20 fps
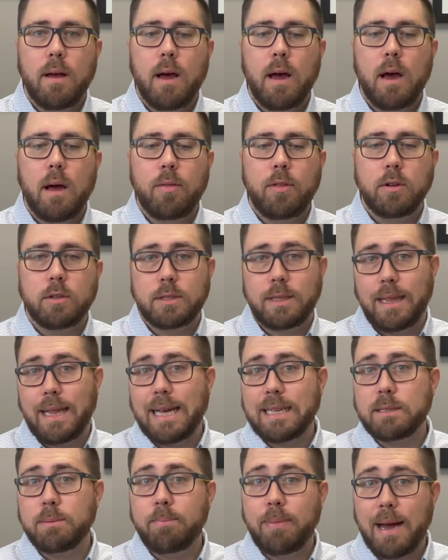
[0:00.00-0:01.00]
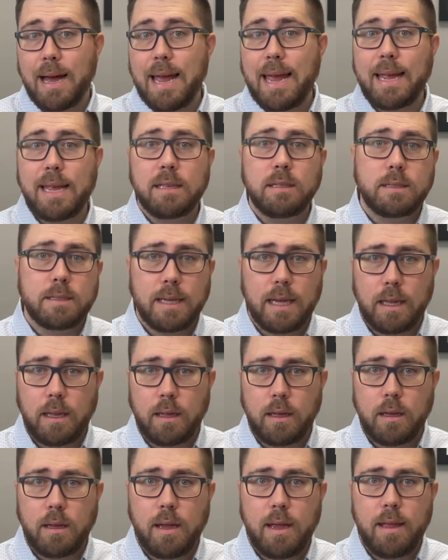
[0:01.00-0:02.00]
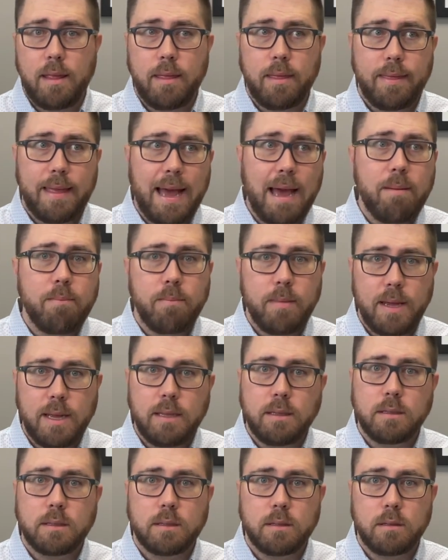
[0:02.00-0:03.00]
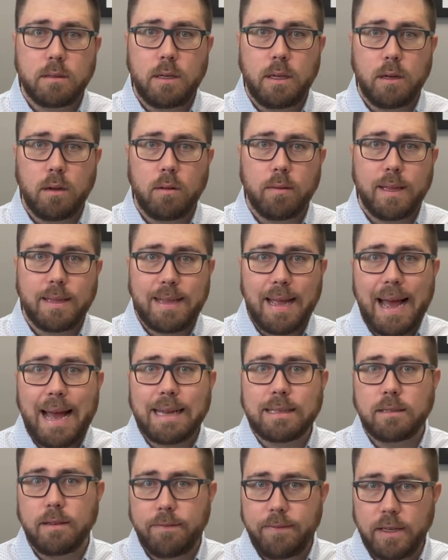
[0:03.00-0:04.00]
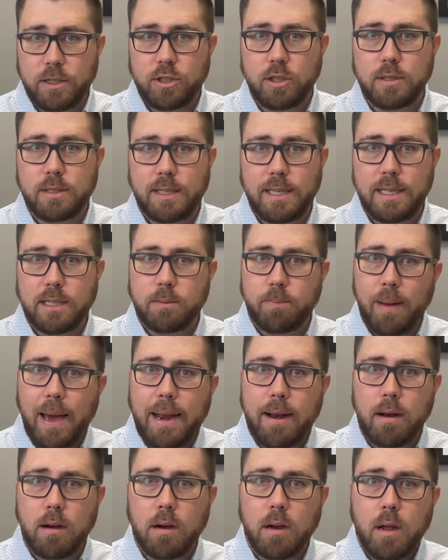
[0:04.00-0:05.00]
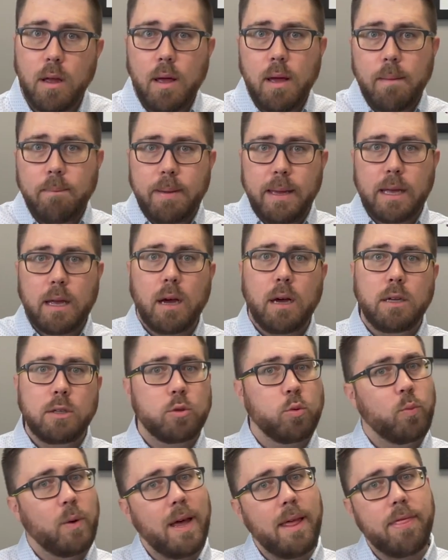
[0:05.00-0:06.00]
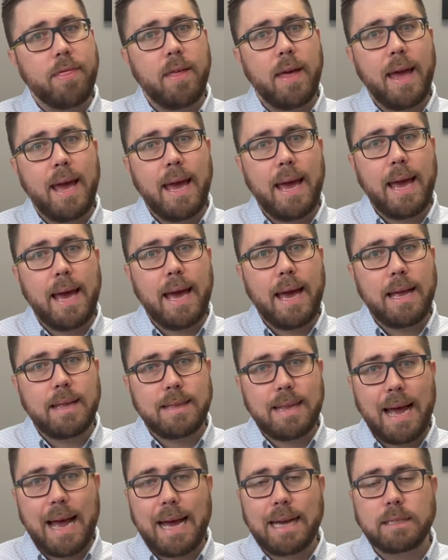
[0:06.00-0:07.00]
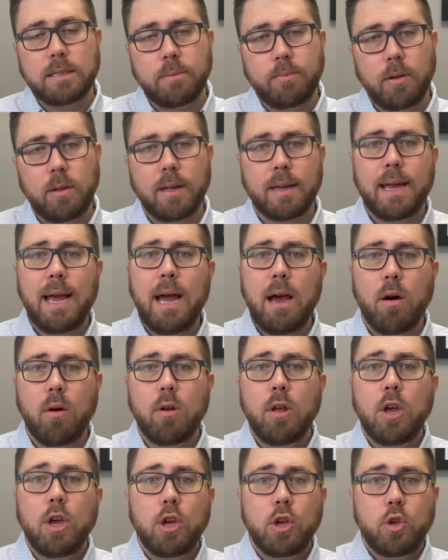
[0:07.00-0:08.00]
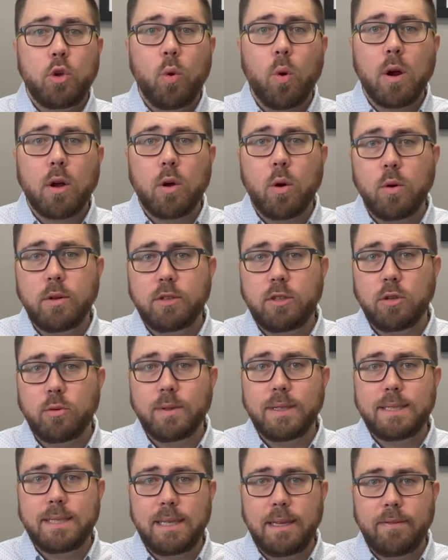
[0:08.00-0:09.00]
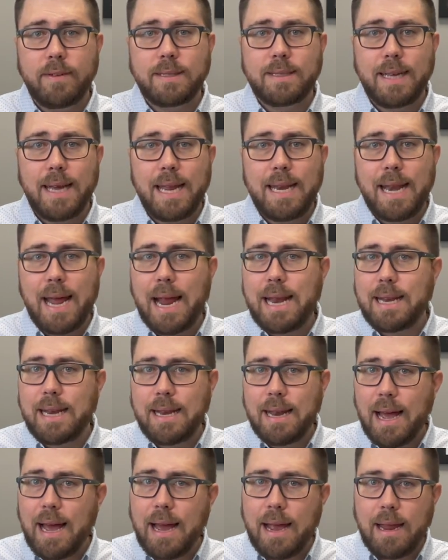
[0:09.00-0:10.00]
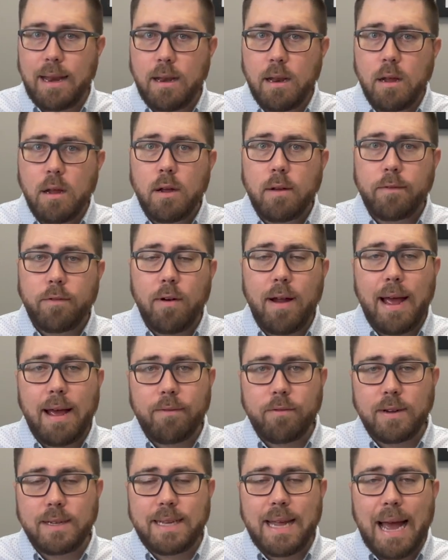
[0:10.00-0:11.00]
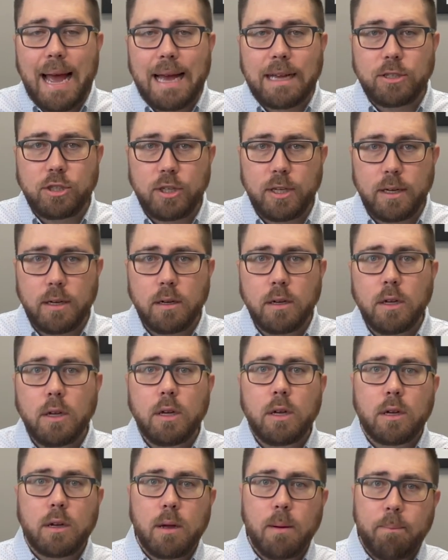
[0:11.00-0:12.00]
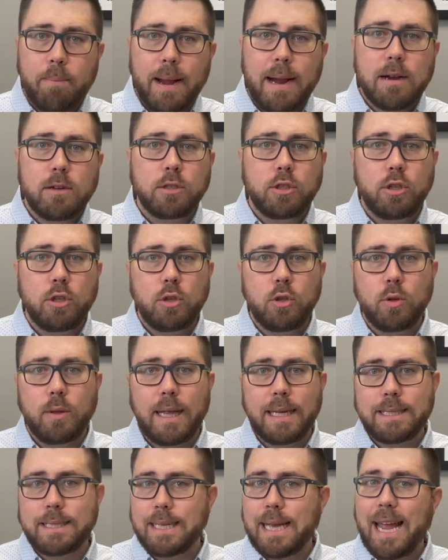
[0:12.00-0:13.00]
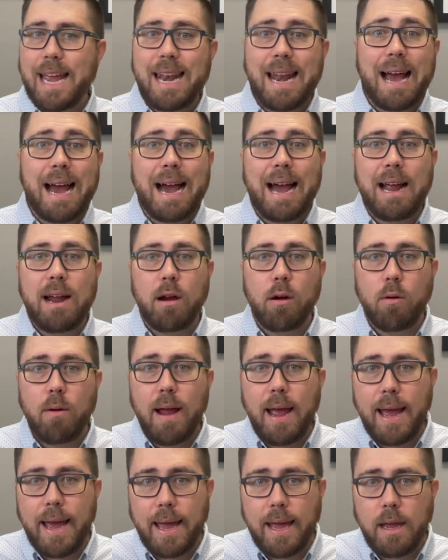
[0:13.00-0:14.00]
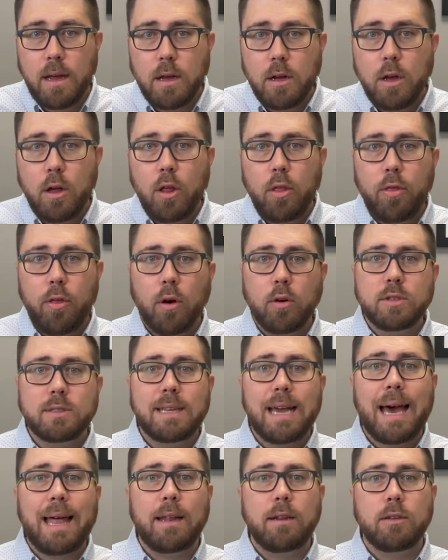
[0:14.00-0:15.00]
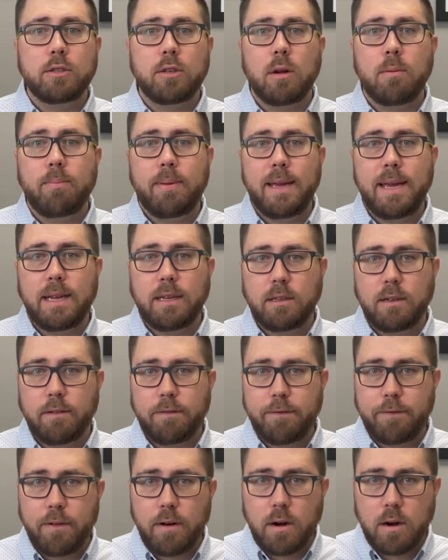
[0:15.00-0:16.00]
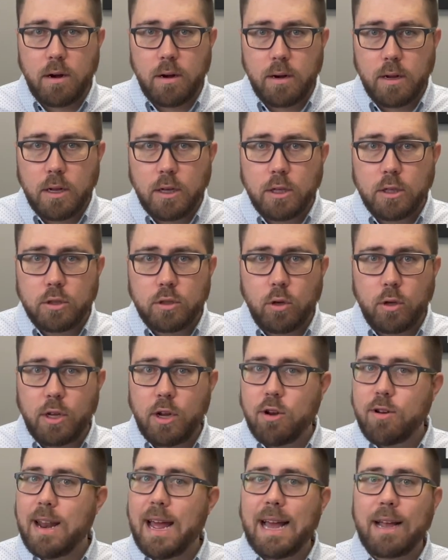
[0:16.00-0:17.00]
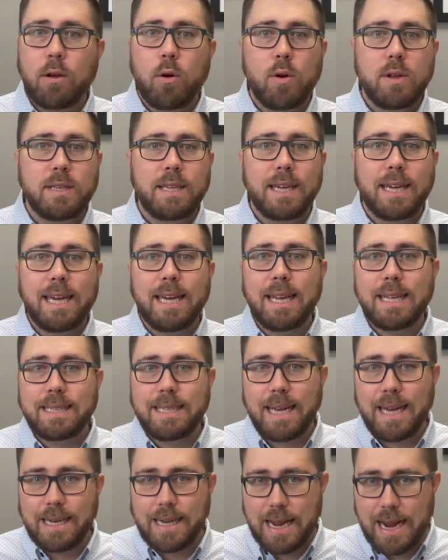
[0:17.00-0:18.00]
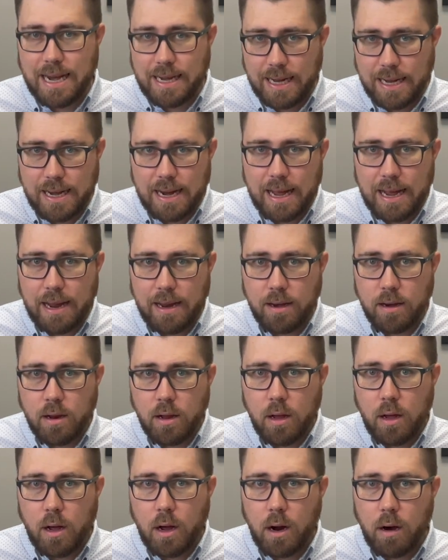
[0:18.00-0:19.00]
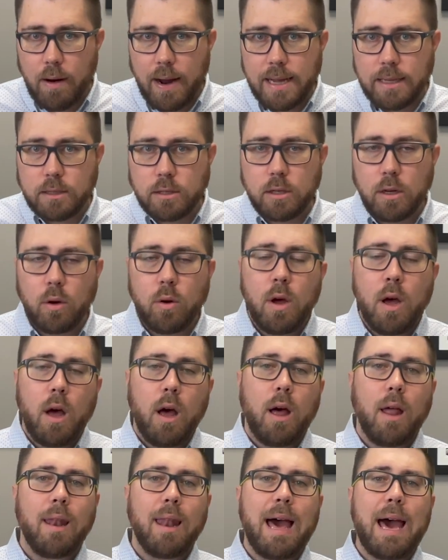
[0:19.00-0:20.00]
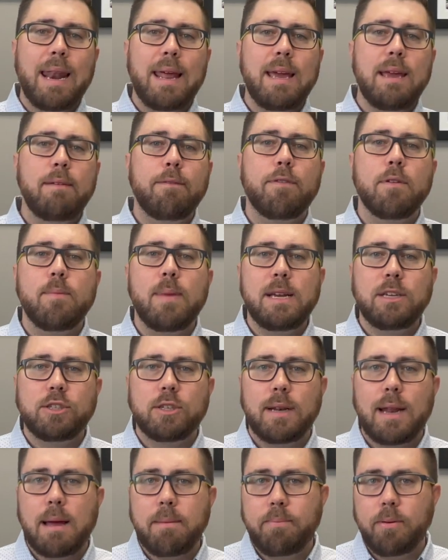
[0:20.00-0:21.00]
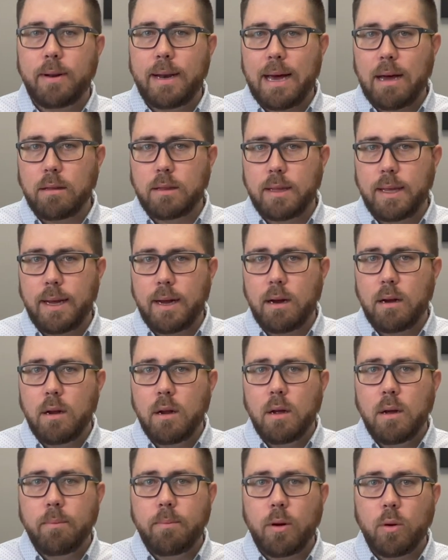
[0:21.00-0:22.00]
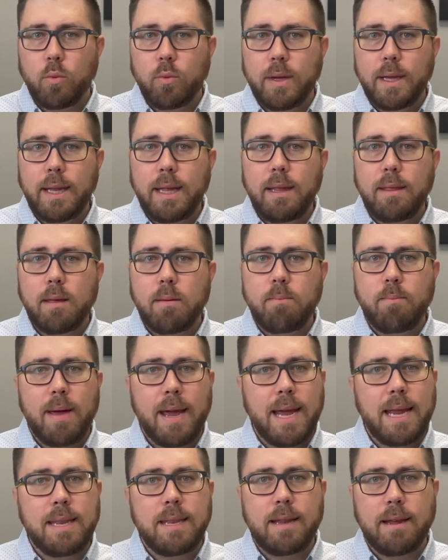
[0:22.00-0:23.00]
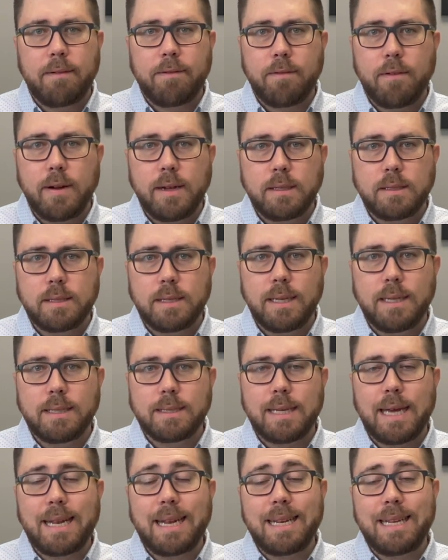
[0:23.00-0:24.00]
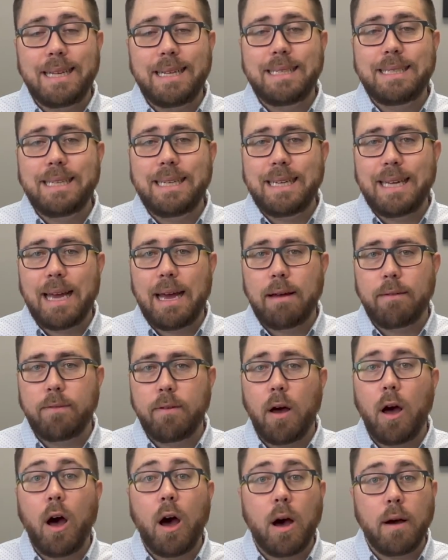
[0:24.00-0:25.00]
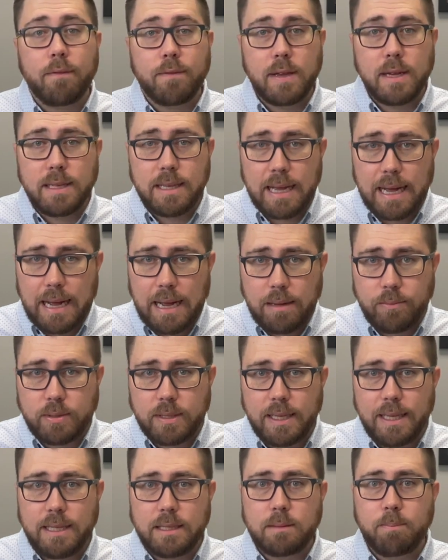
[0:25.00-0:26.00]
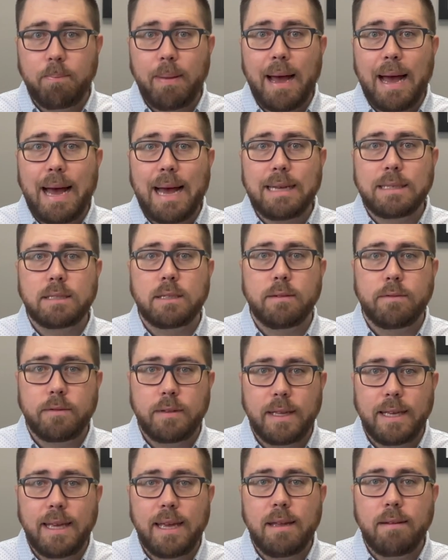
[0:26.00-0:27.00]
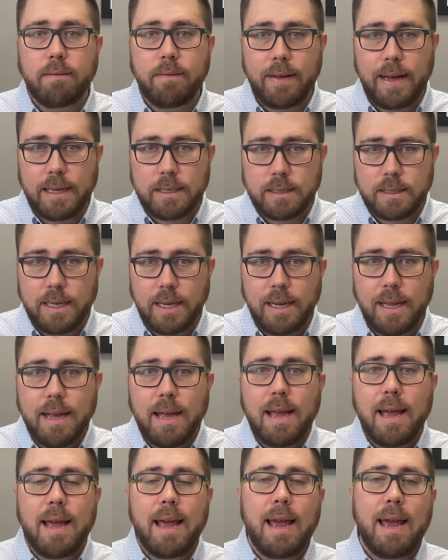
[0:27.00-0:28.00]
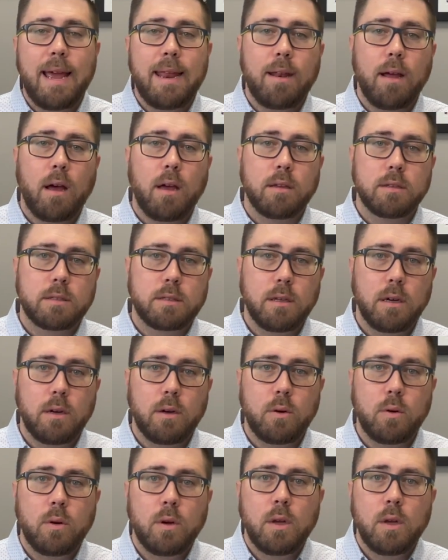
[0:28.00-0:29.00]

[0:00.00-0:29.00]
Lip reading: there's less buying and selling, and that means, the tax efficiency is better because with a taxable account, you are going to receive a 1099 for every tax year compared to, let's say, an IRA. Those dollars are being deferred. So you're not going to get a 1099. All right. So a lot of information I put out there, but really the main difference is that an ETF oftentimes is passively invested and also